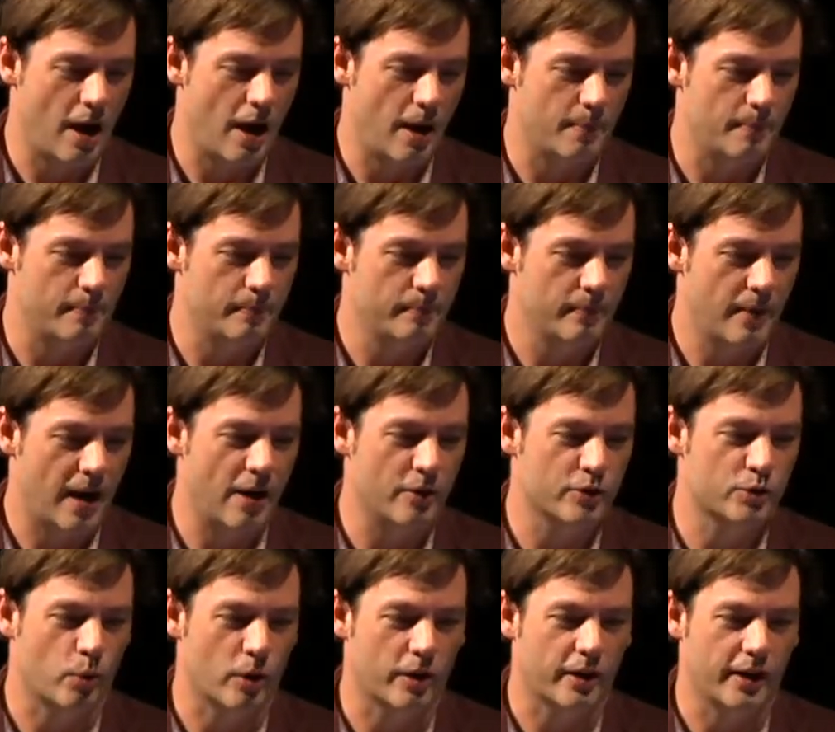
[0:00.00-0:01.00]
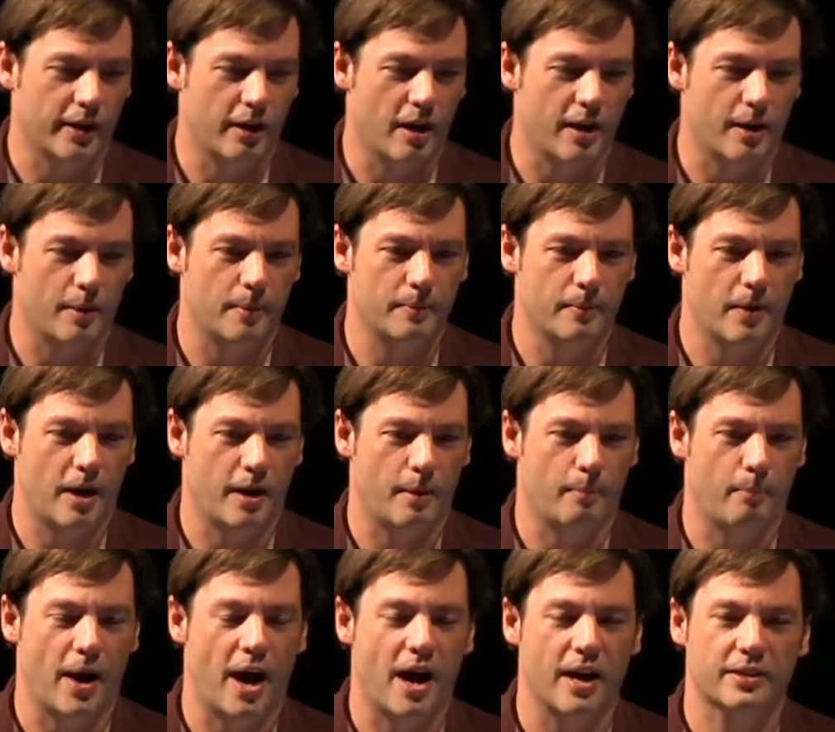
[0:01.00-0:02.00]
Um, I was working on a,
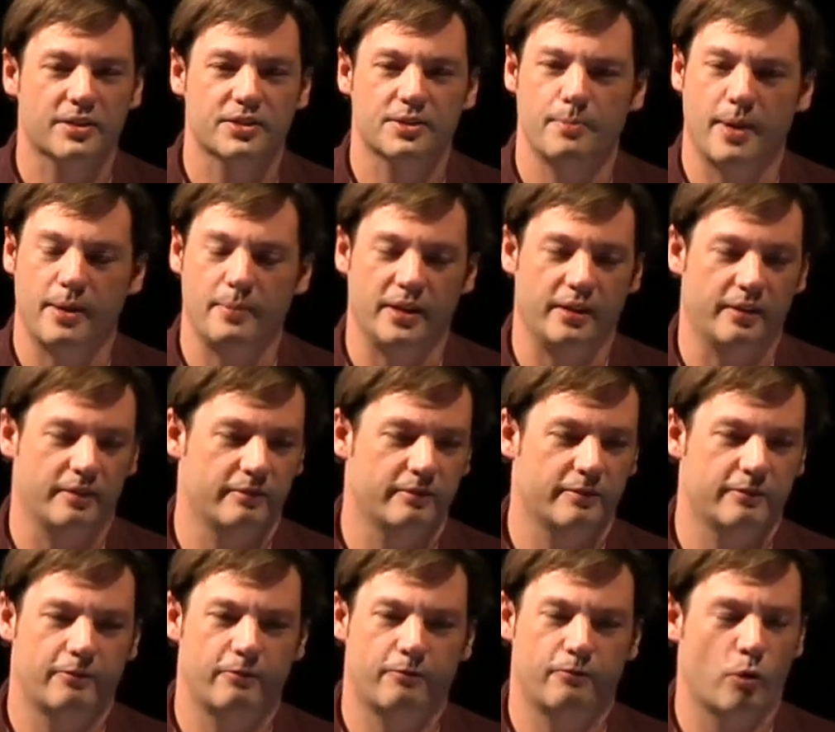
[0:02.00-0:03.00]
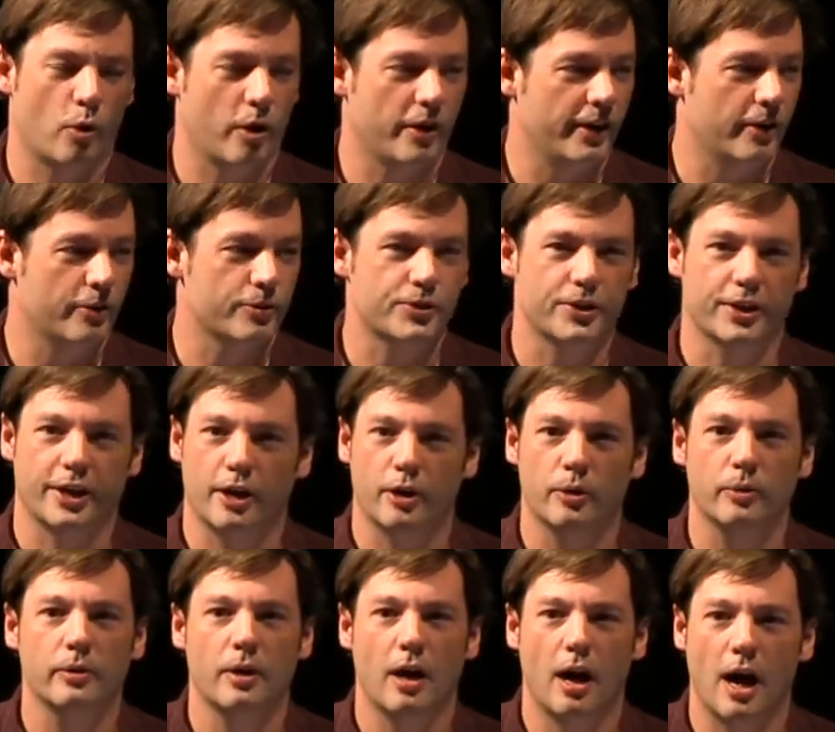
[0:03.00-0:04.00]
on a box maybe four years
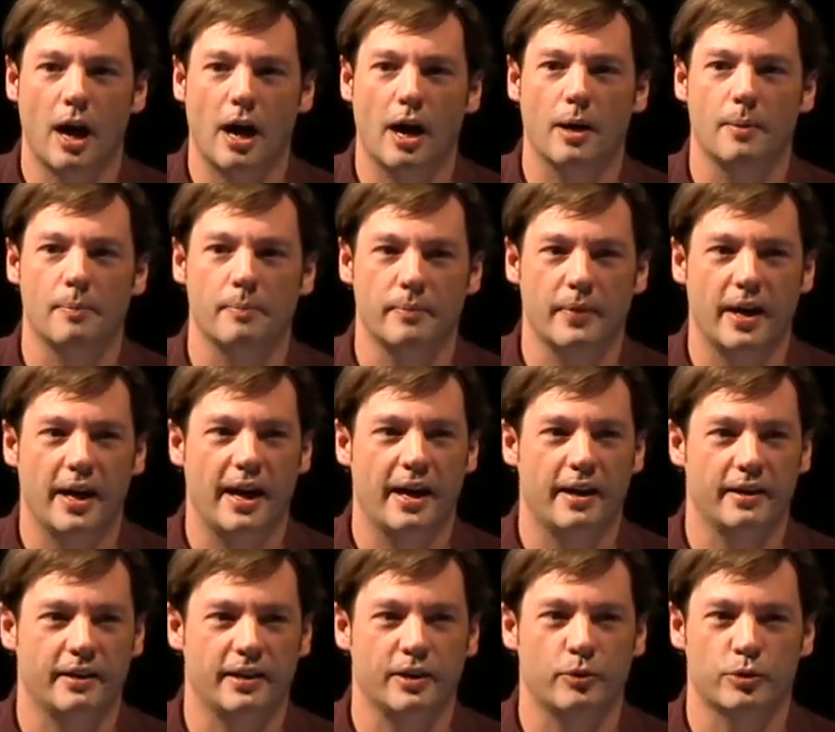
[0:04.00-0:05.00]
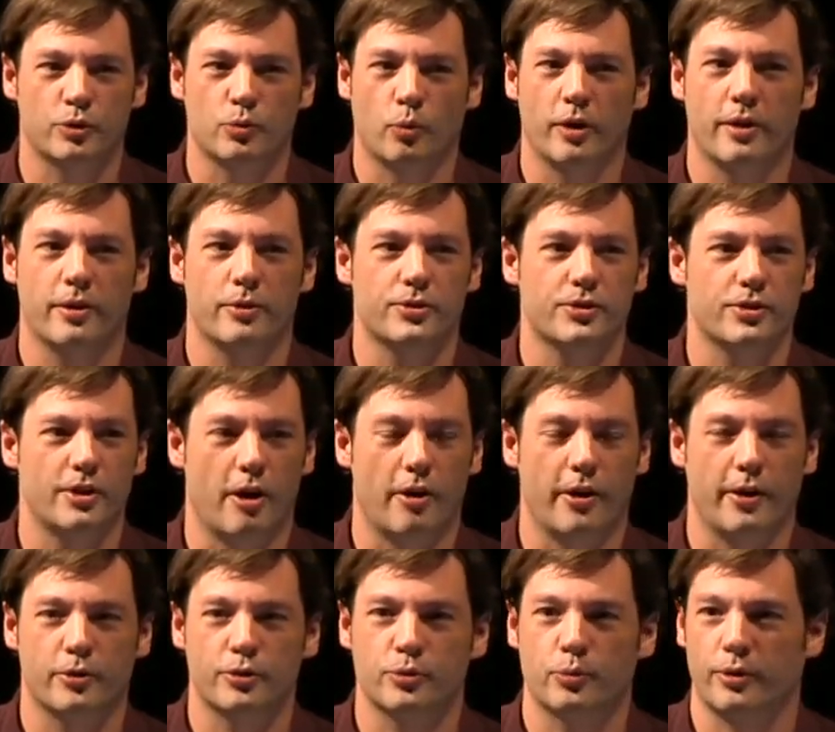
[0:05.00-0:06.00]
ago, um, and it was one of those
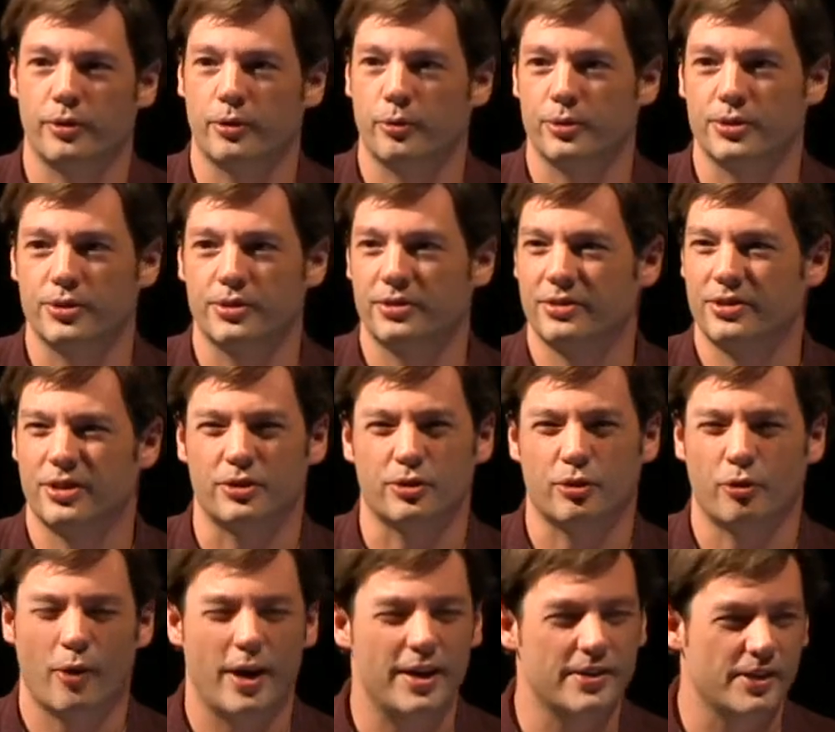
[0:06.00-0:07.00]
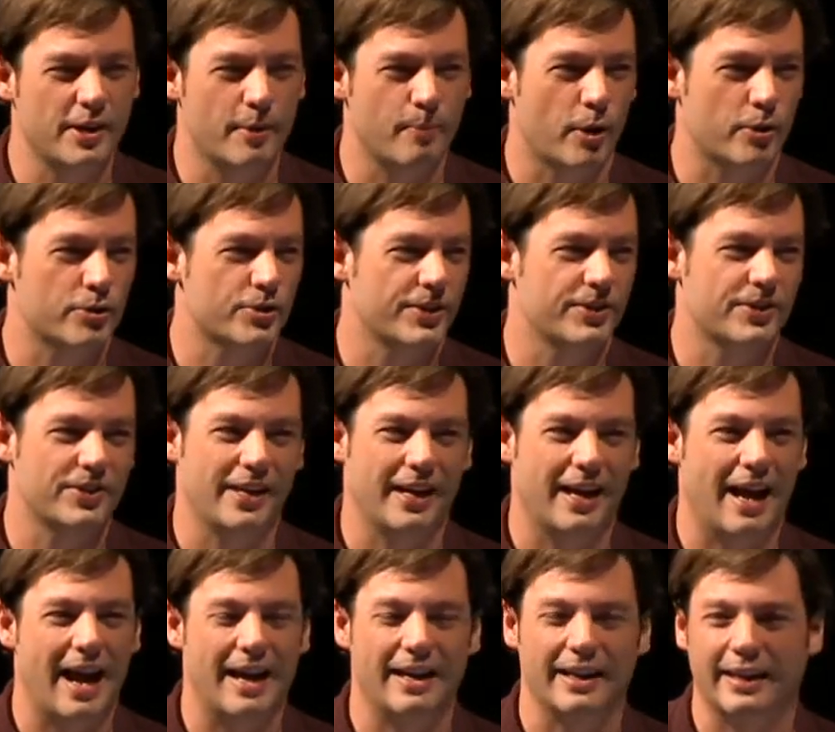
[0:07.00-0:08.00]
scenarios where there was this crazy emergency
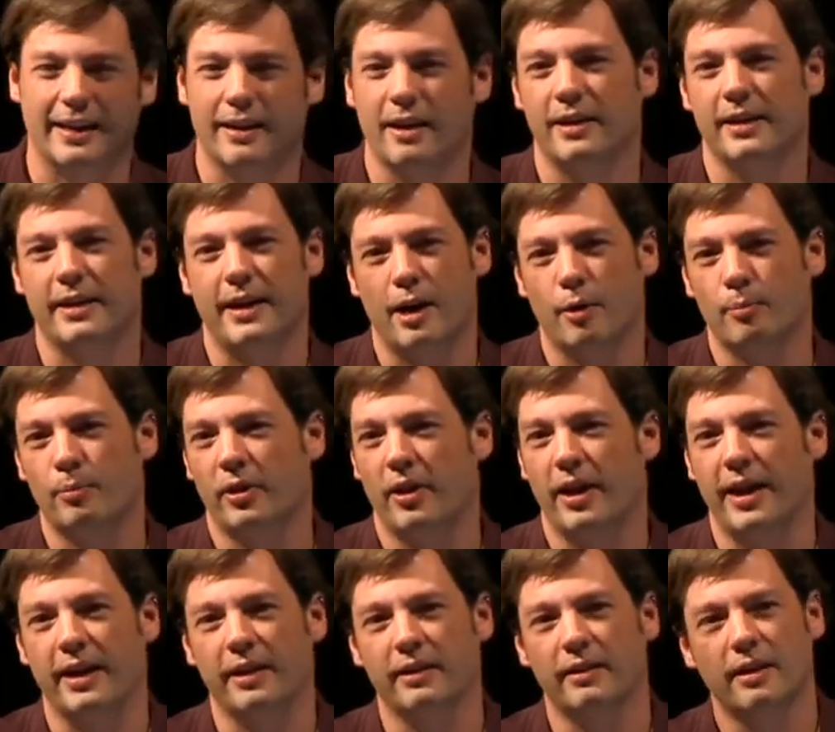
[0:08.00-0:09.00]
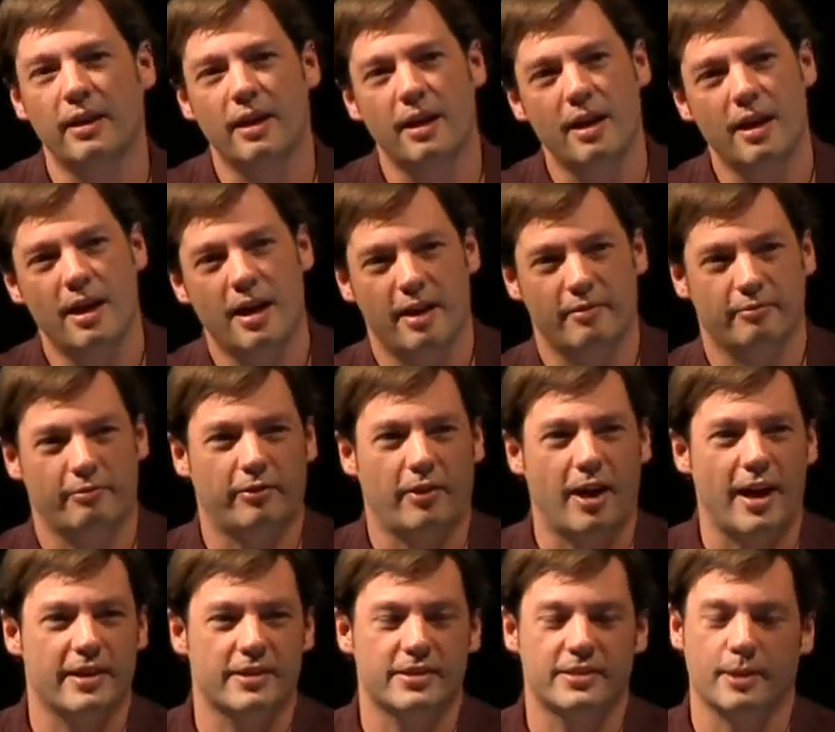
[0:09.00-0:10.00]
and I had to get on an airplane and
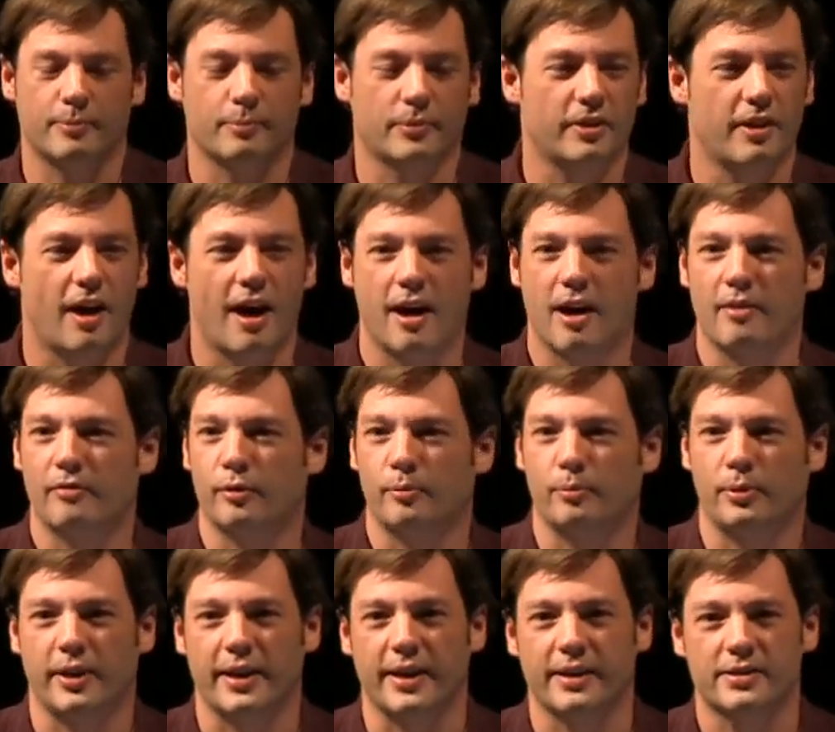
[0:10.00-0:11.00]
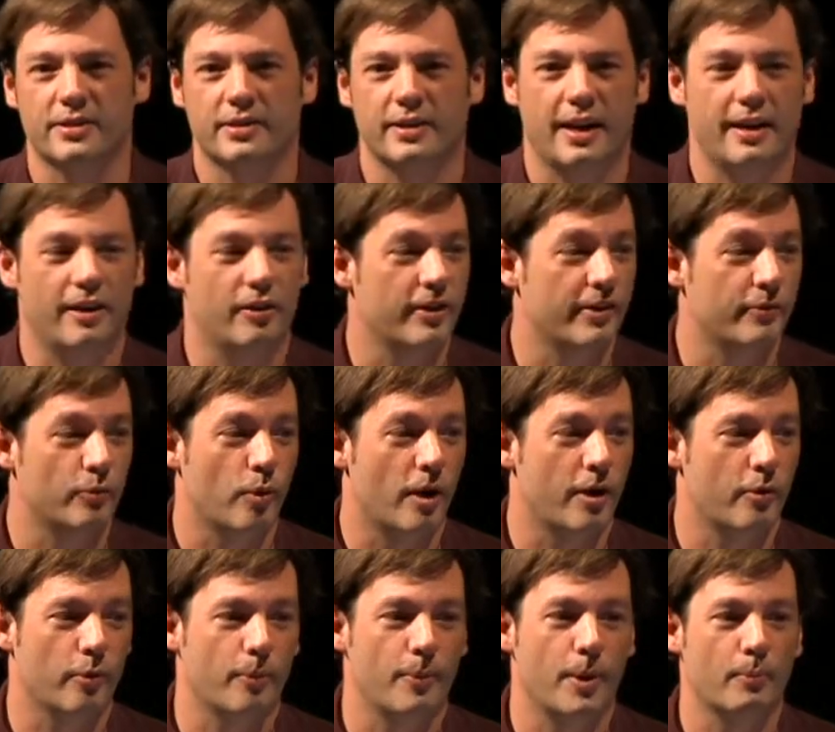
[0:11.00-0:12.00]
fly to some god awful place that I don't even
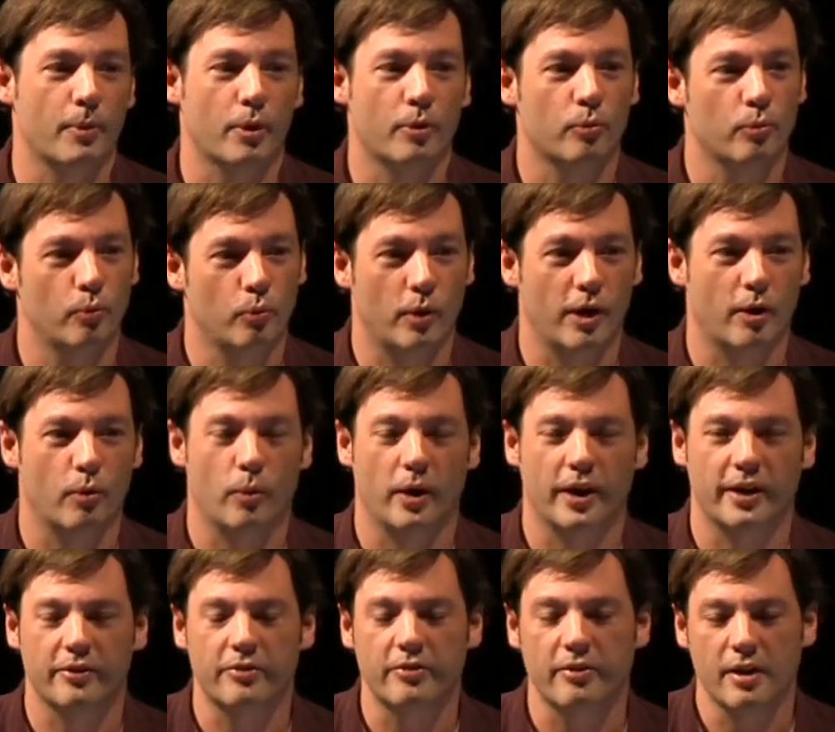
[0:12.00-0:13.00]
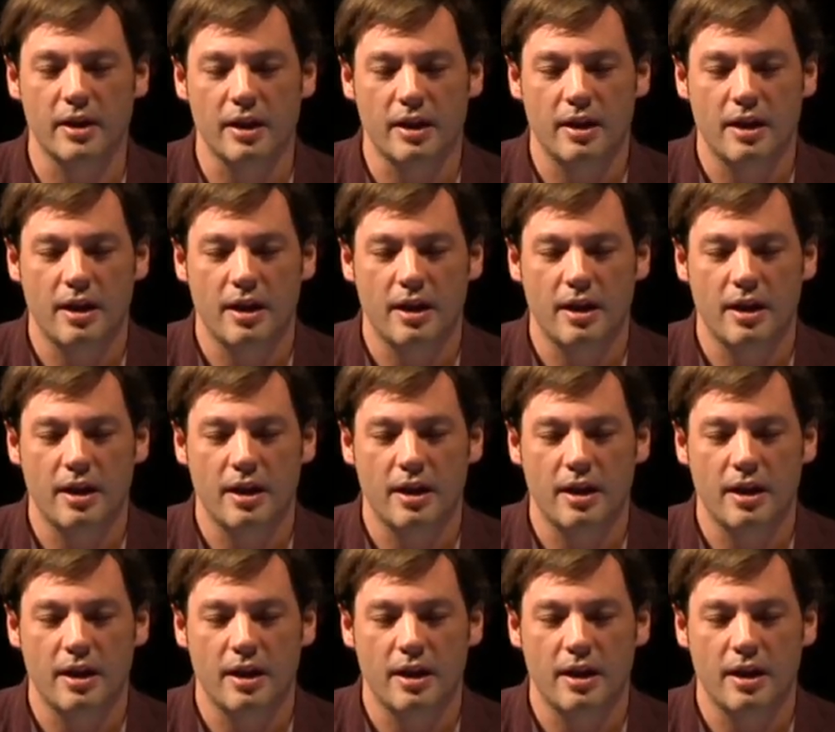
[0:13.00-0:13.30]
want to remember where it was